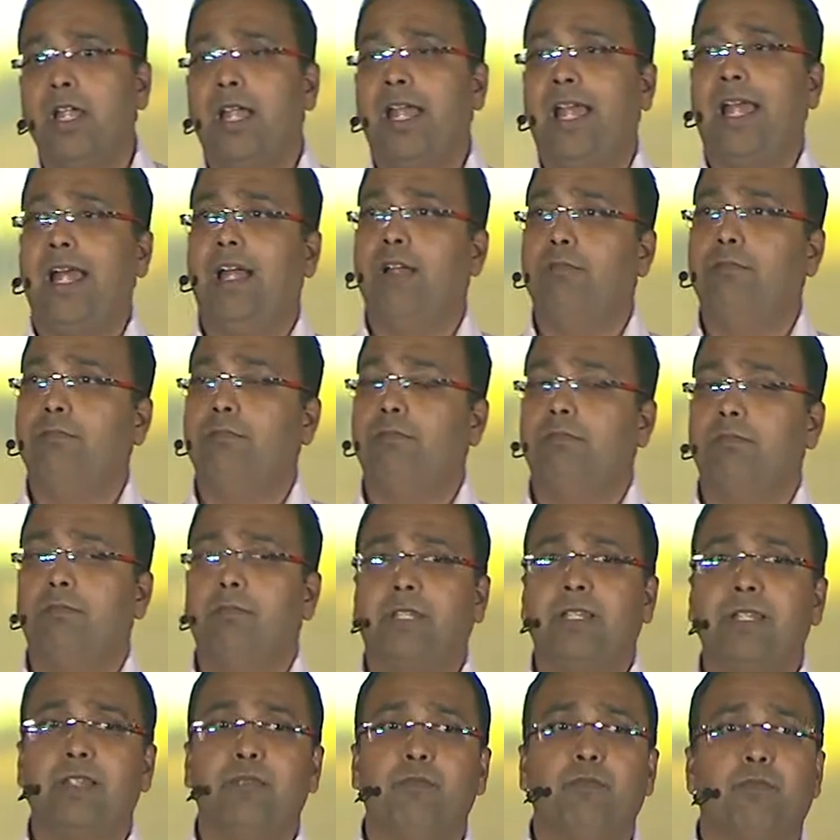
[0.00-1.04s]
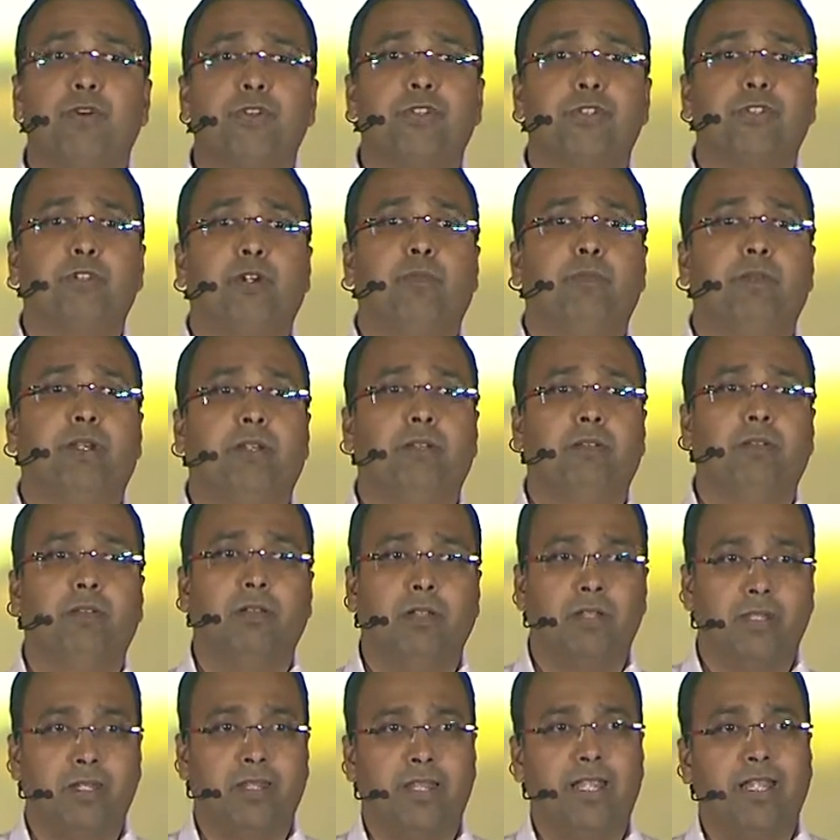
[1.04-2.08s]
Um, most
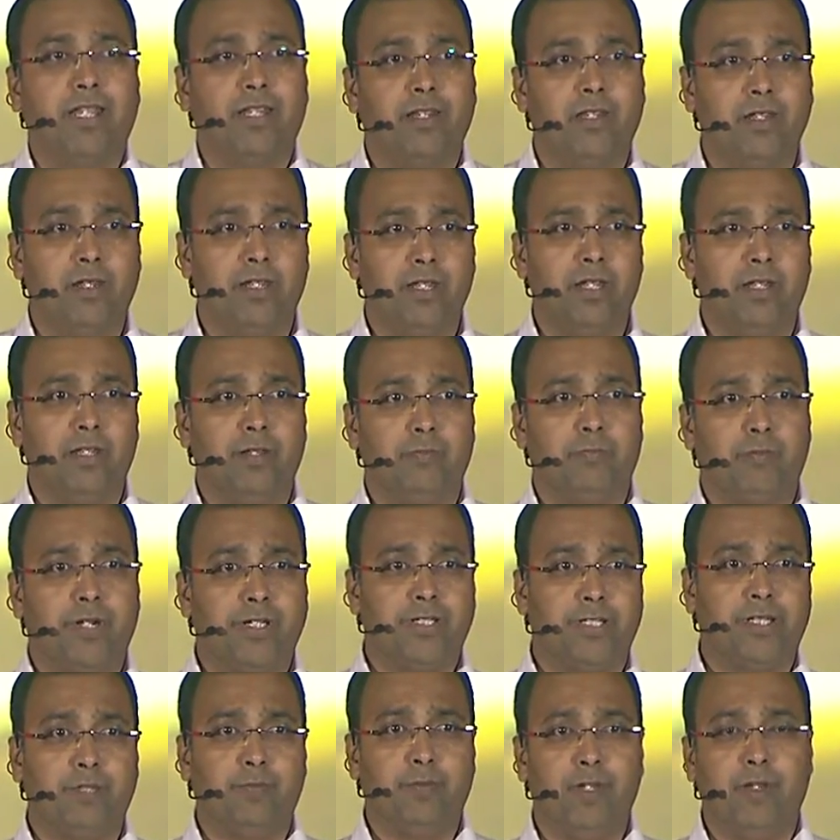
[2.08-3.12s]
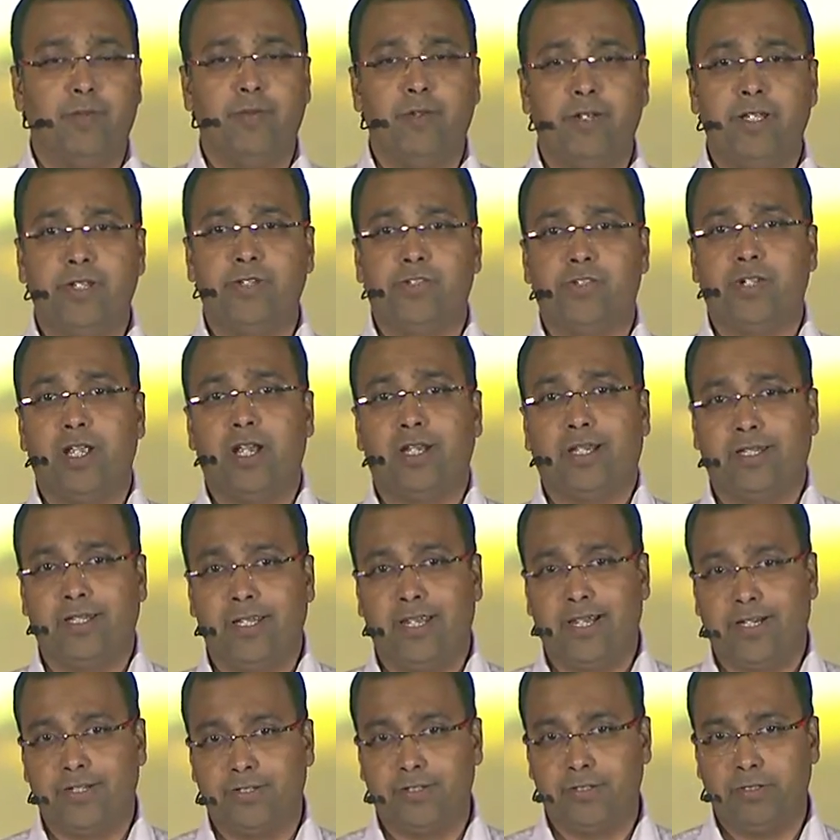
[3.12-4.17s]
topical thing in the, in the press at the moment is shark
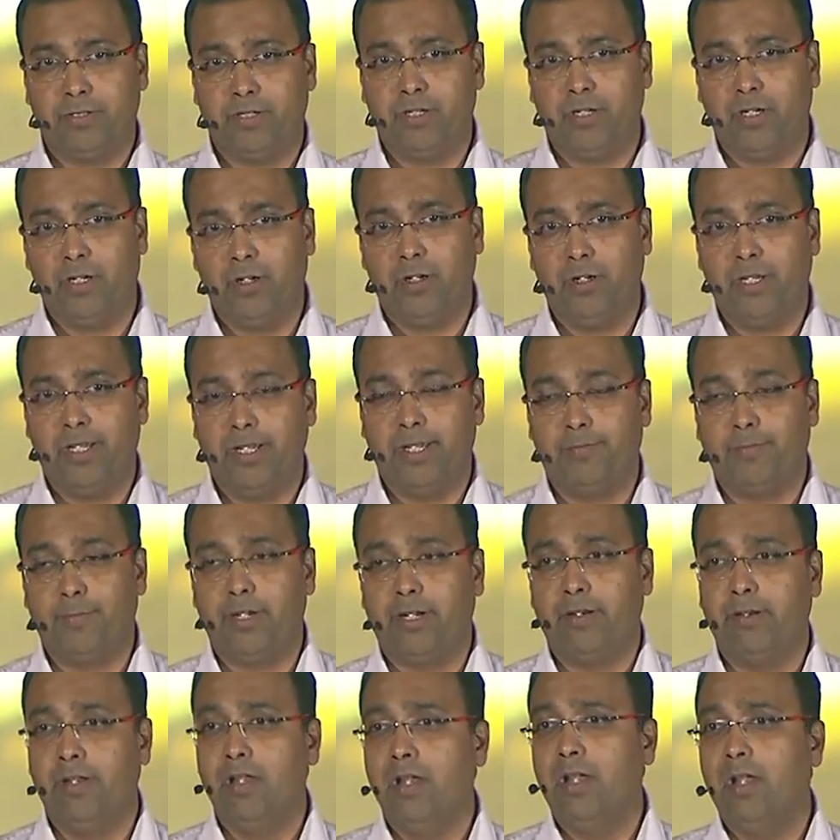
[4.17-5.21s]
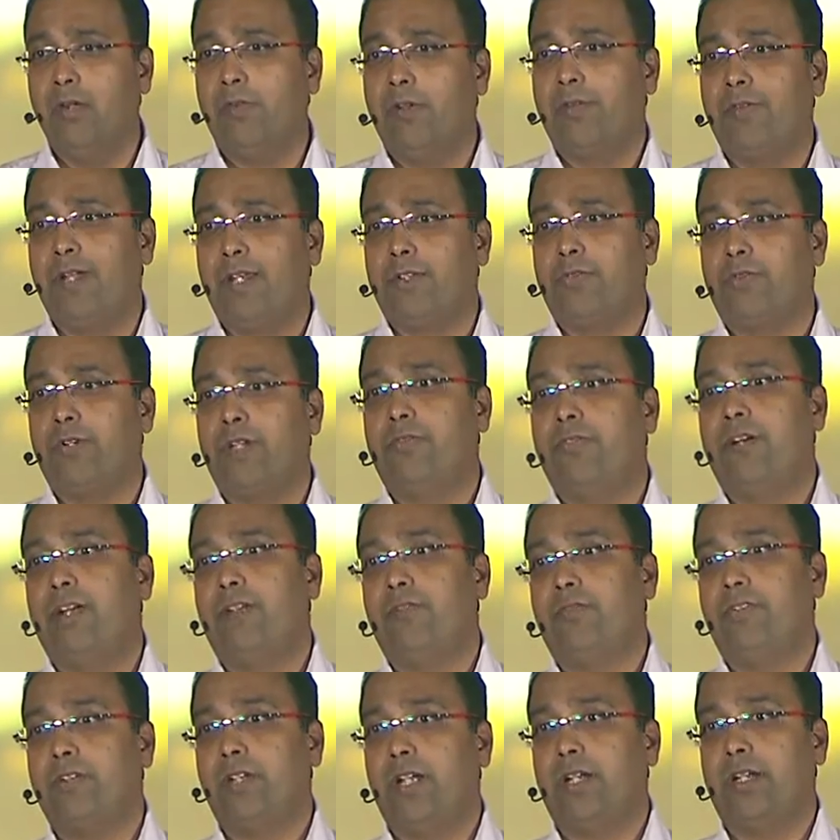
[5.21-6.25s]
attacks. Uh, right. We've had
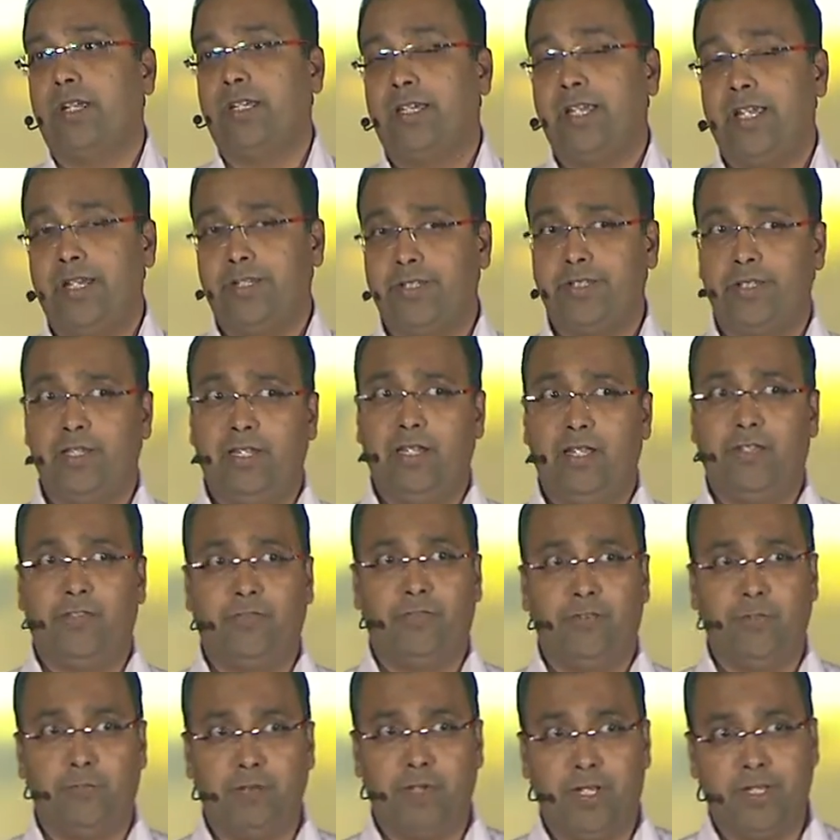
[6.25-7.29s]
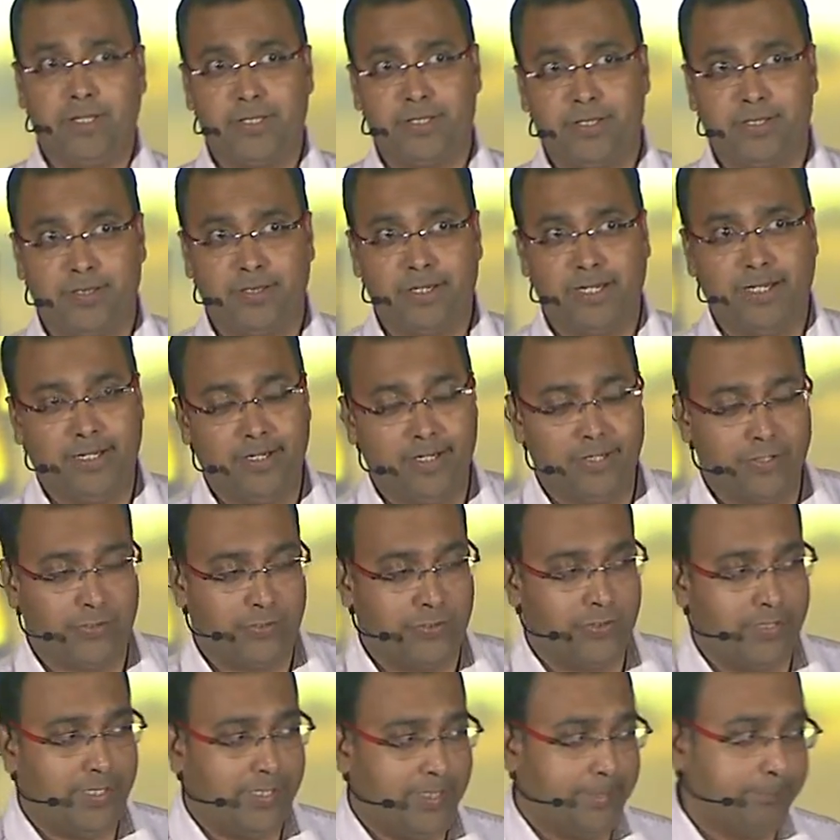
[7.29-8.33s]
25 shark attacks in the last few months in, in
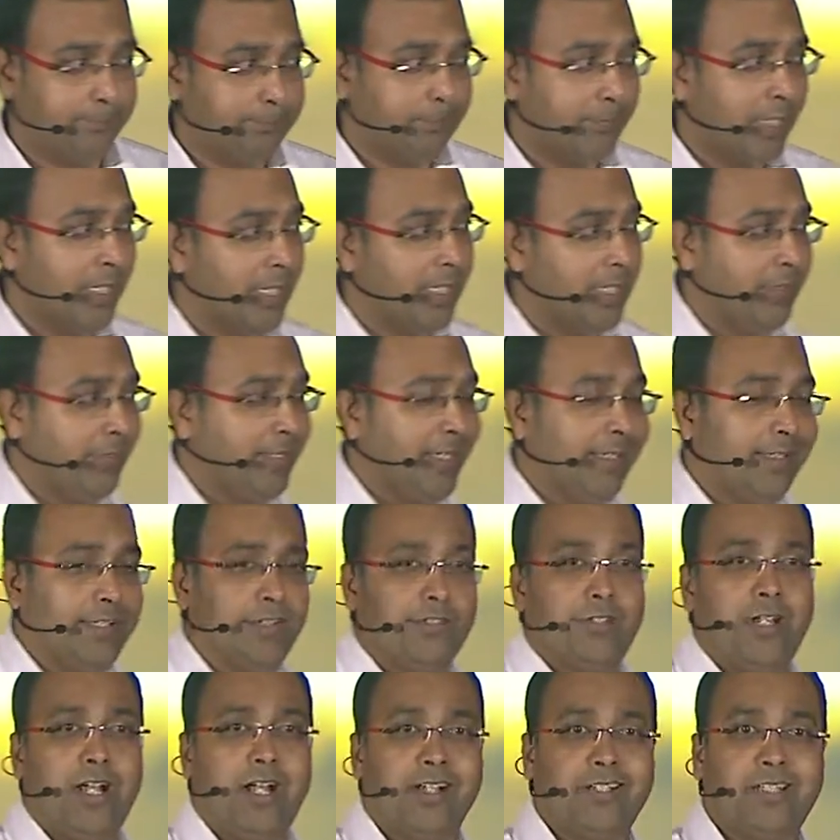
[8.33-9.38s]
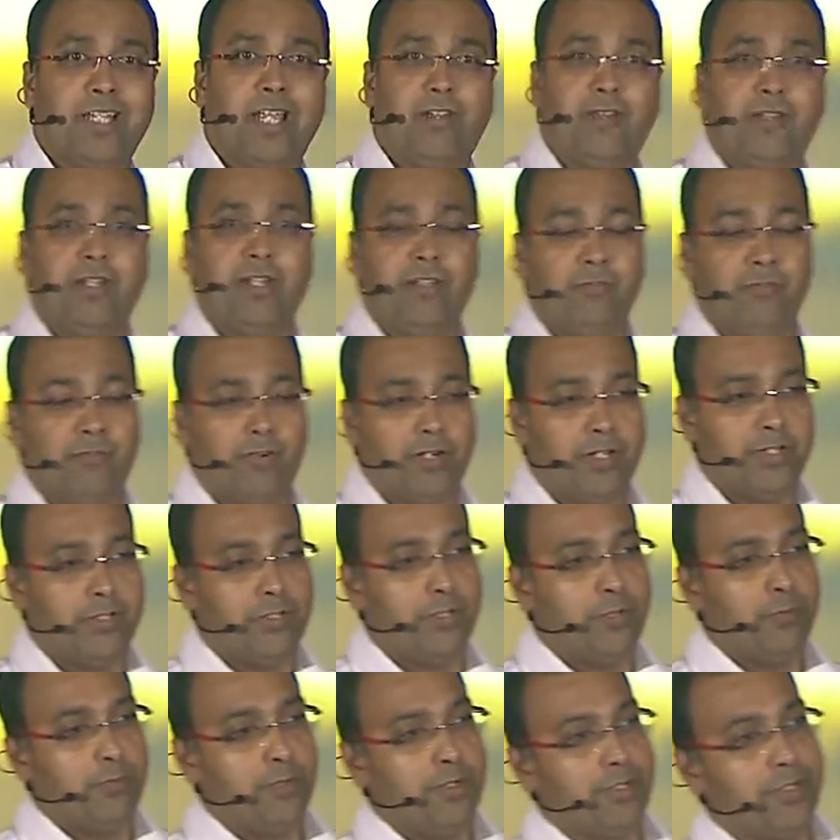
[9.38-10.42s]
Australia. You'd think the sharks have it in for us
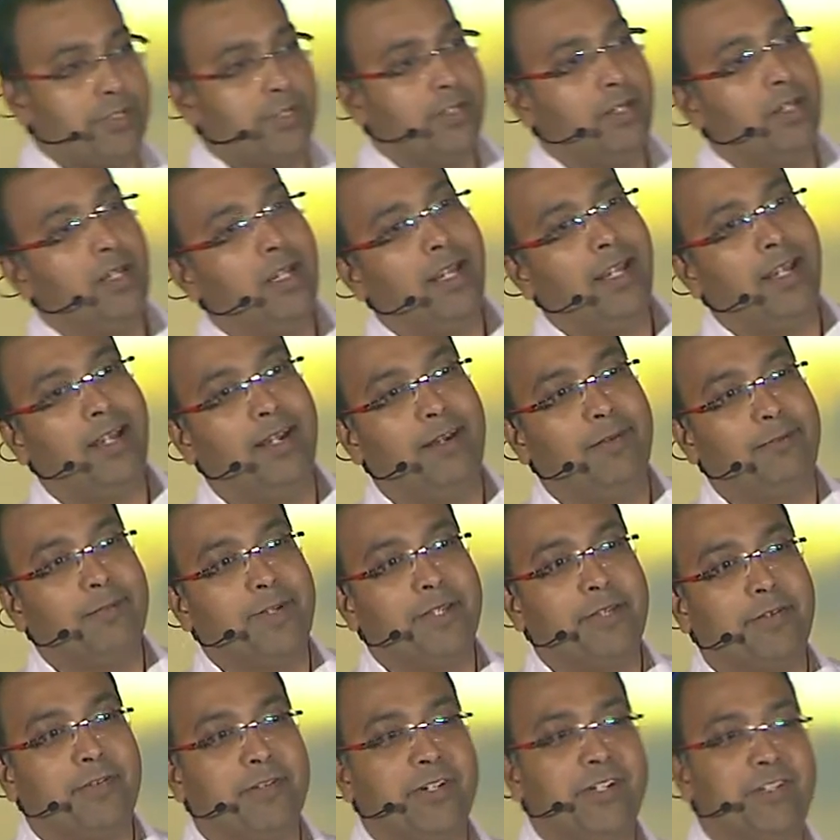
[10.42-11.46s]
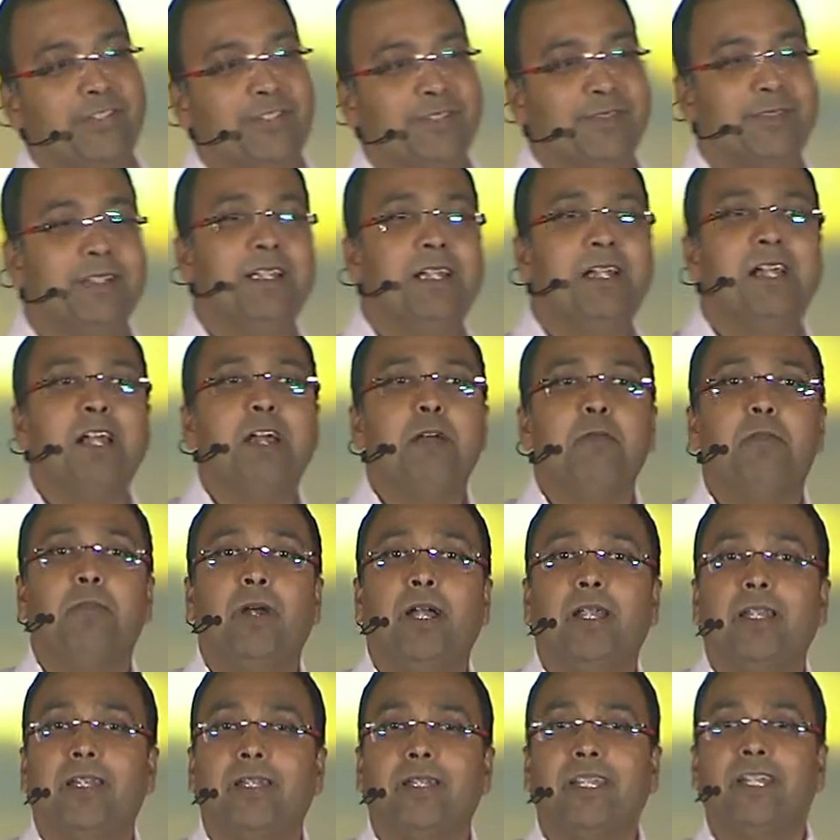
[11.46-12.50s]
humans um, in the region.
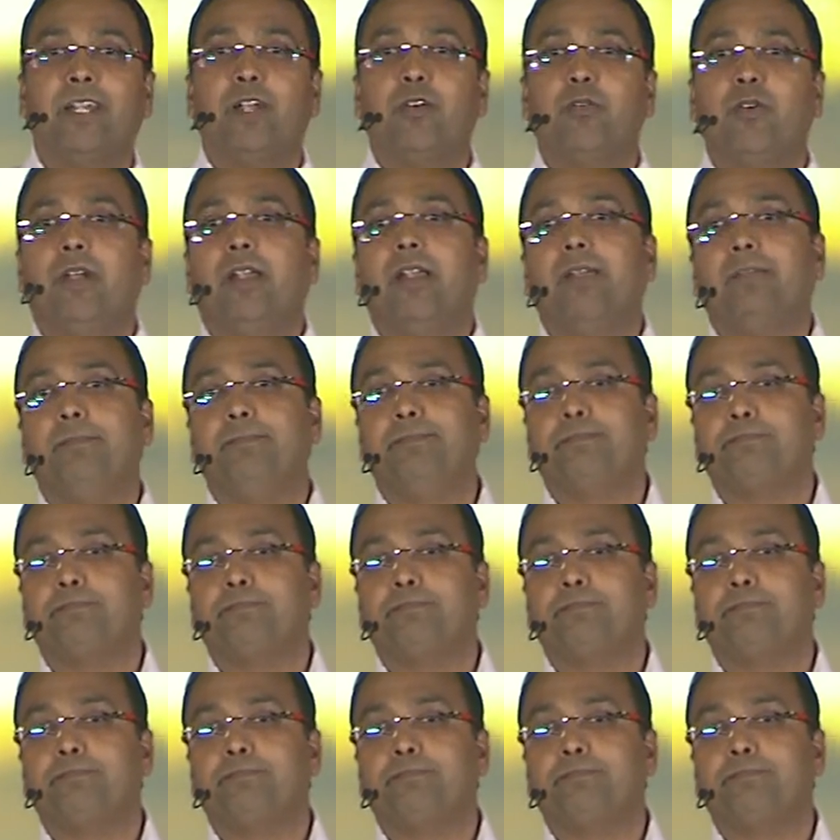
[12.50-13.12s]
But you know what?